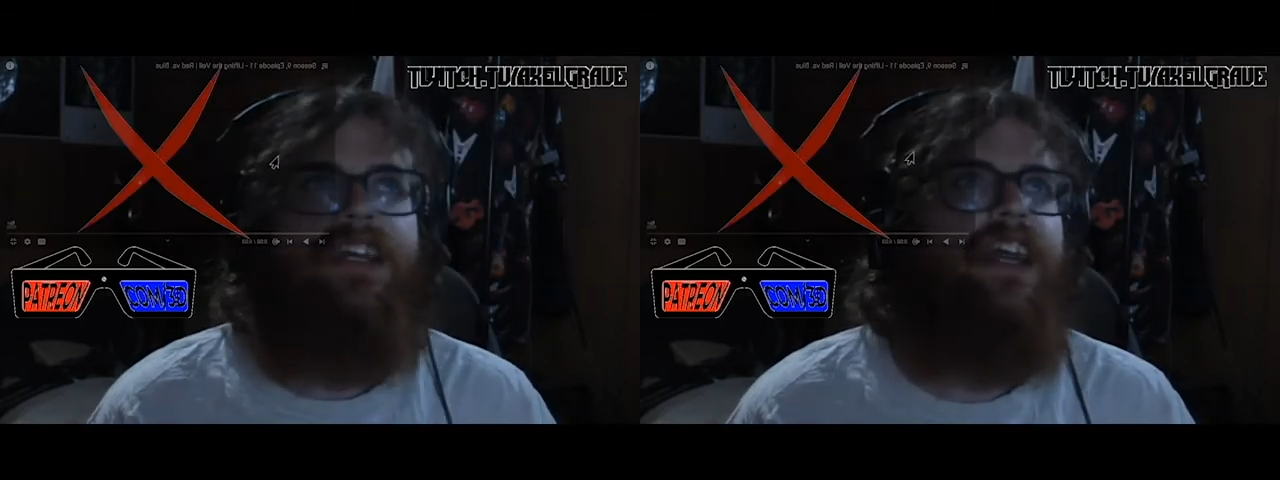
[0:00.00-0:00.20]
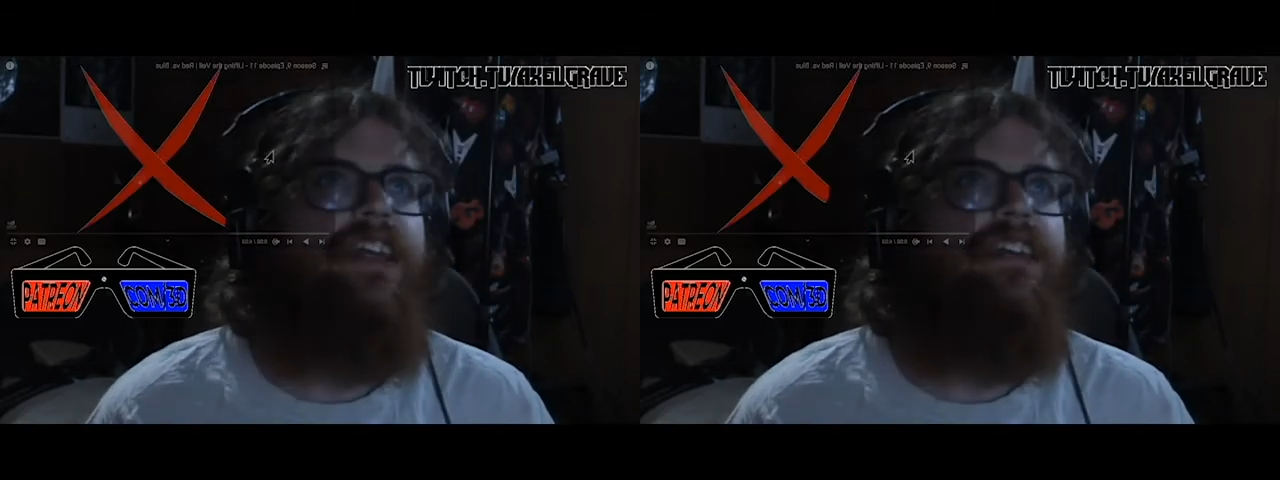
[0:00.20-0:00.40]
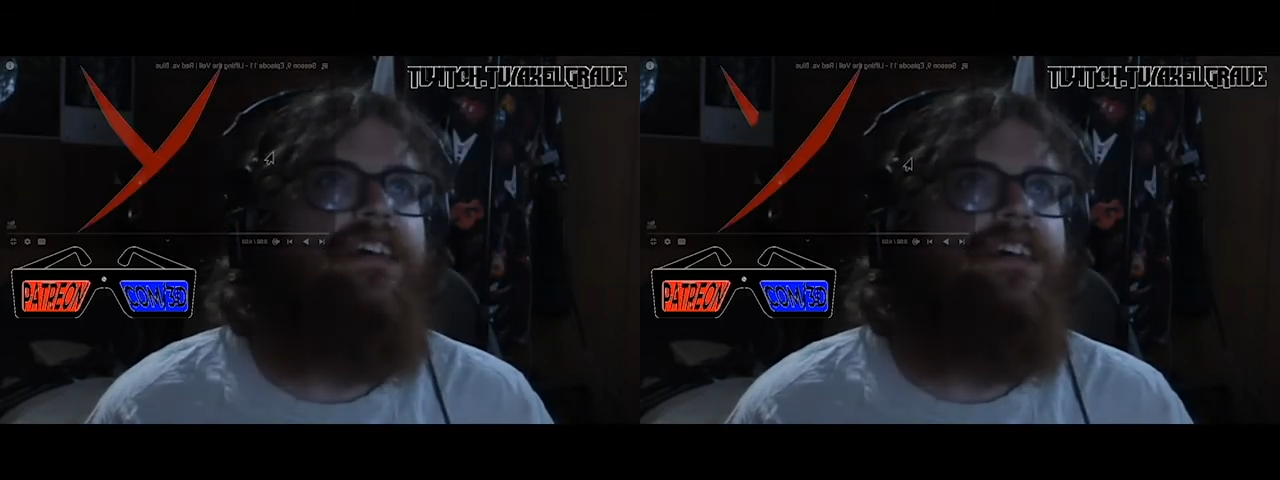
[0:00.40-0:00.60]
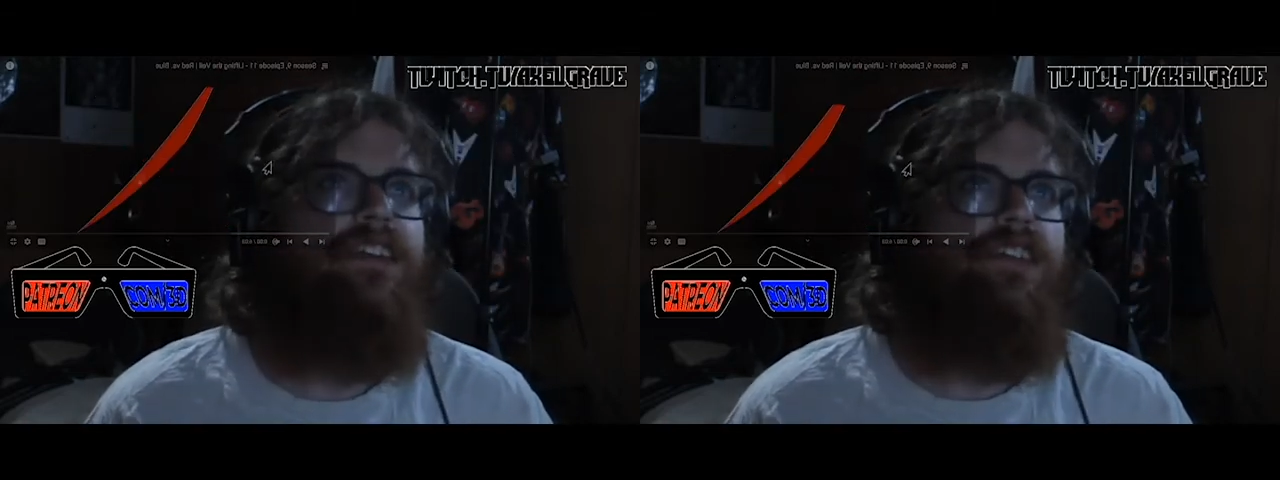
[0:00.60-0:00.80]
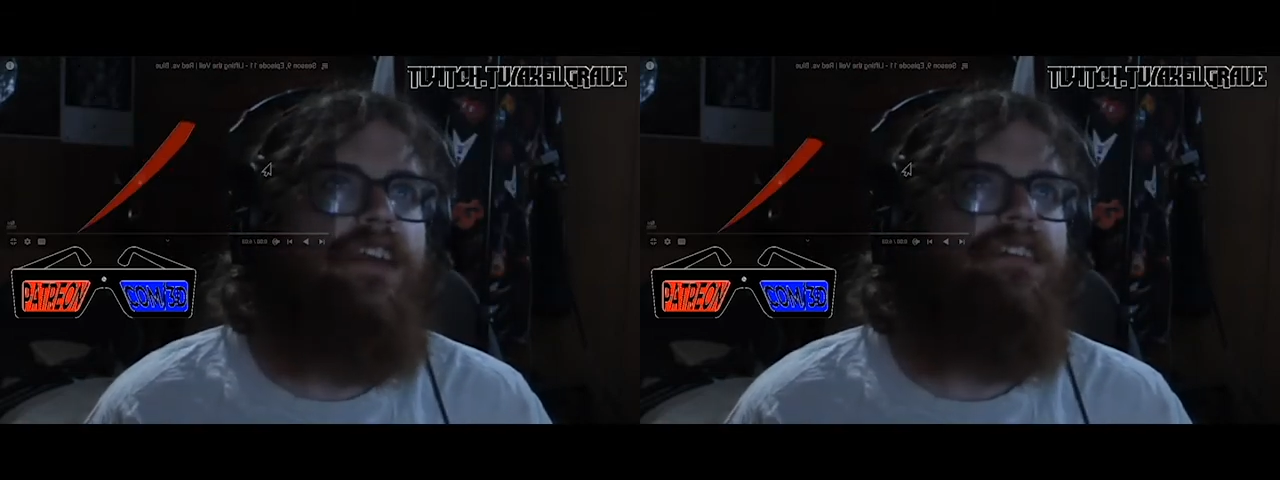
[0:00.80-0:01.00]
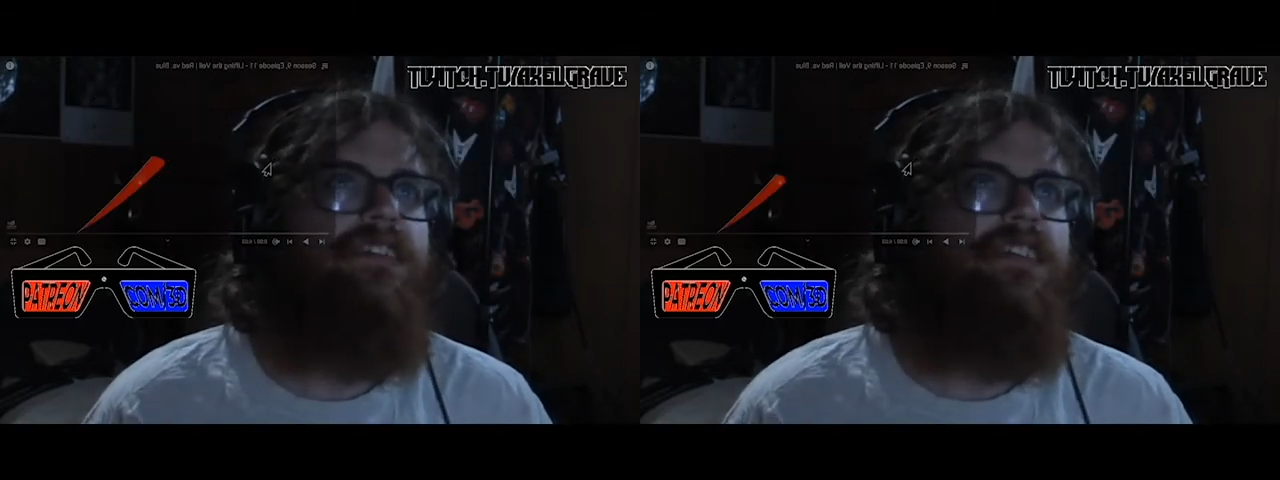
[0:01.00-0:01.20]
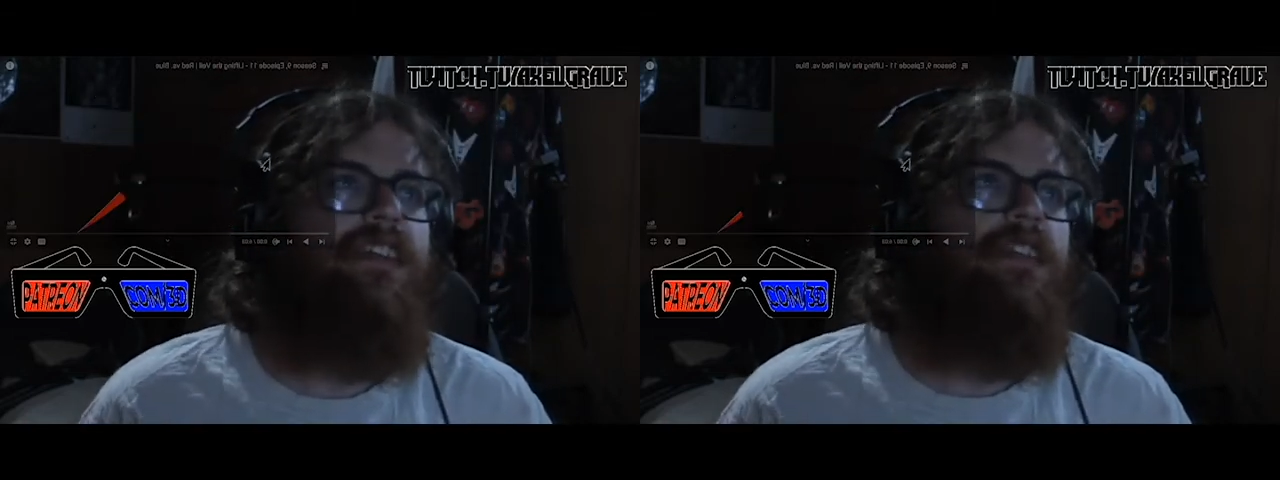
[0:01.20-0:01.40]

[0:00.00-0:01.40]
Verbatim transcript: And uh, you can check out the link in the